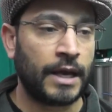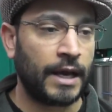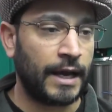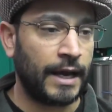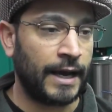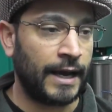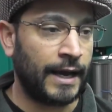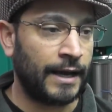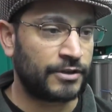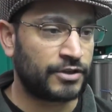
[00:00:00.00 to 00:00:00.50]

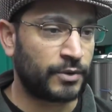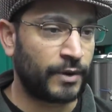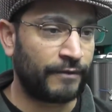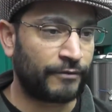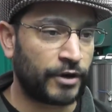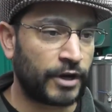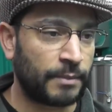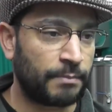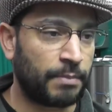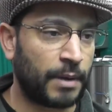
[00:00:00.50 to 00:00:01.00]
So
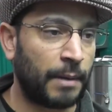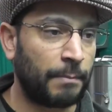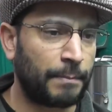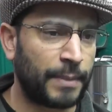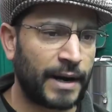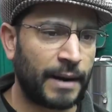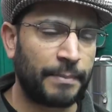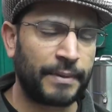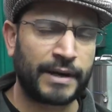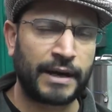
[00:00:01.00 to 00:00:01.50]
I've got to
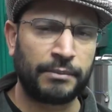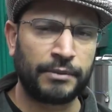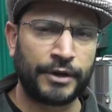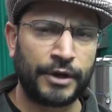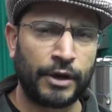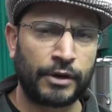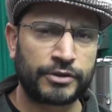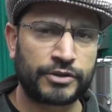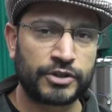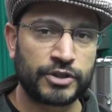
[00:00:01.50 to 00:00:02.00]
pump it up a couple
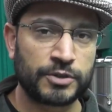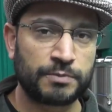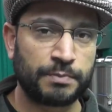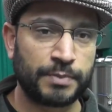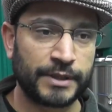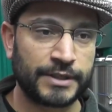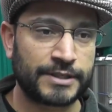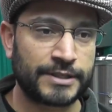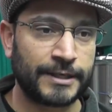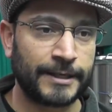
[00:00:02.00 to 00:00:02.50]
of notches,
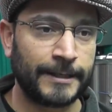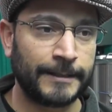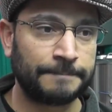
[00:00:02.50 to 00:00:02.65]
but